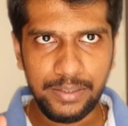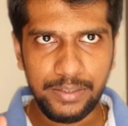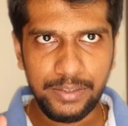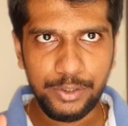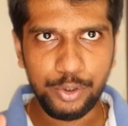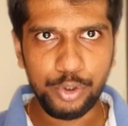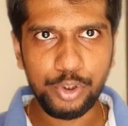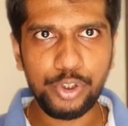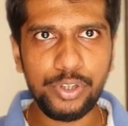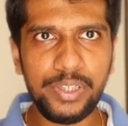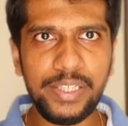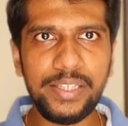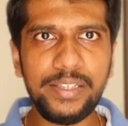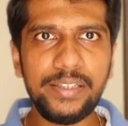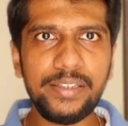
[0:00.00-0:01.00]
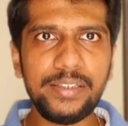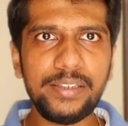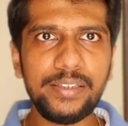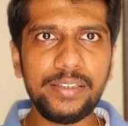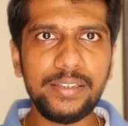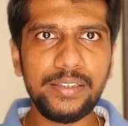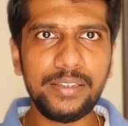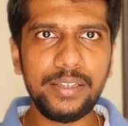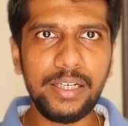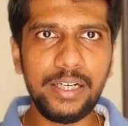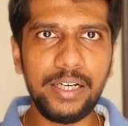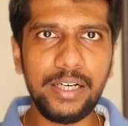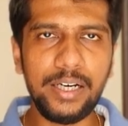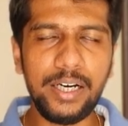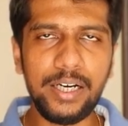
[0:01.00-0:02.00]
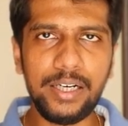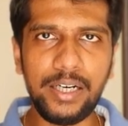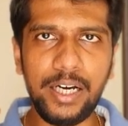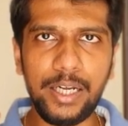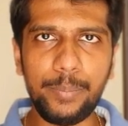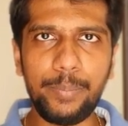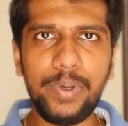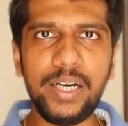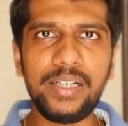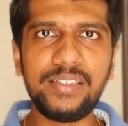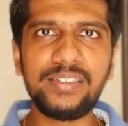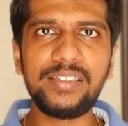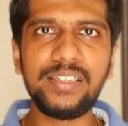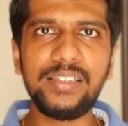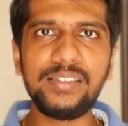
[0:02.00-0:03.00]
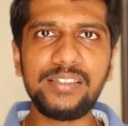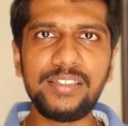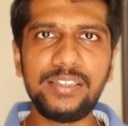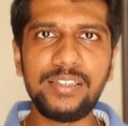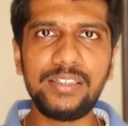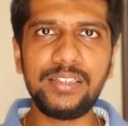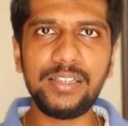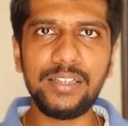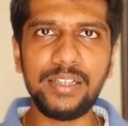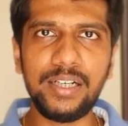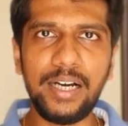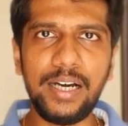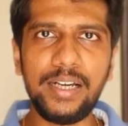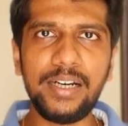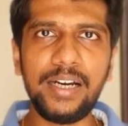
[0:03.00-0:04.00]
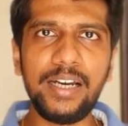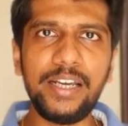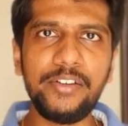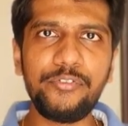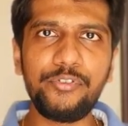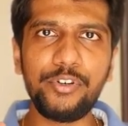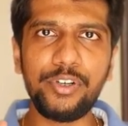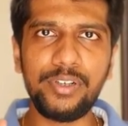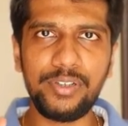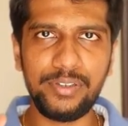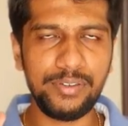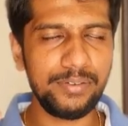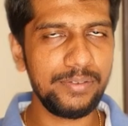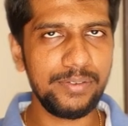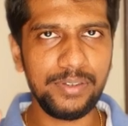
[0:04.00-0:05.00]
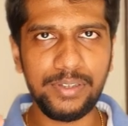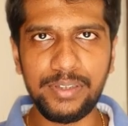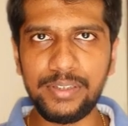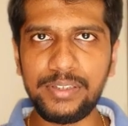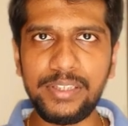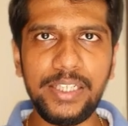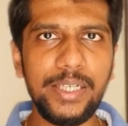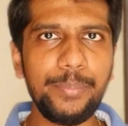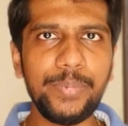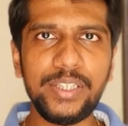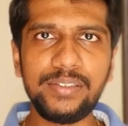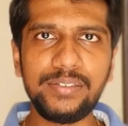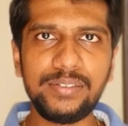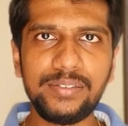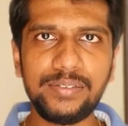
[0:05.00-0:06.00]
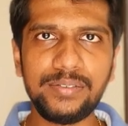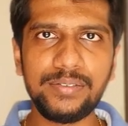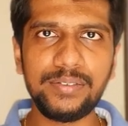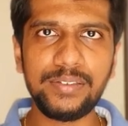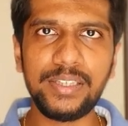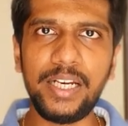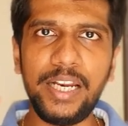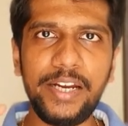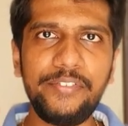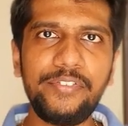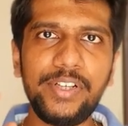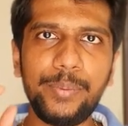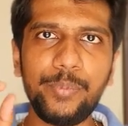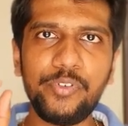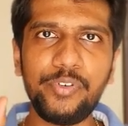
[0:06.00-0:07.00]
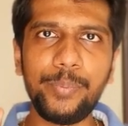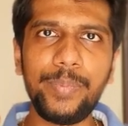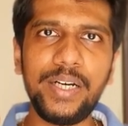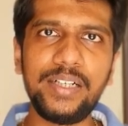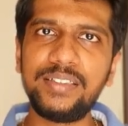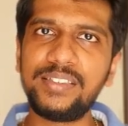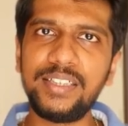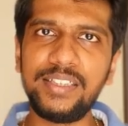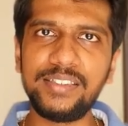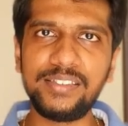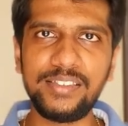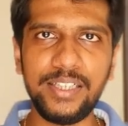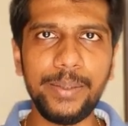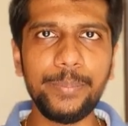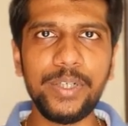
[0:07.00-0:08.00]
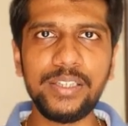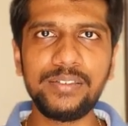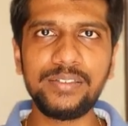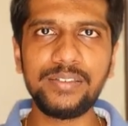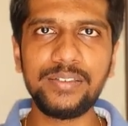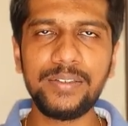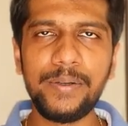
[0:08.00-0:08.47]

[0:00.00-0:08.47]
Usually our blood cells are alive for 3 months. The lifetime of a blood cell is 3 months.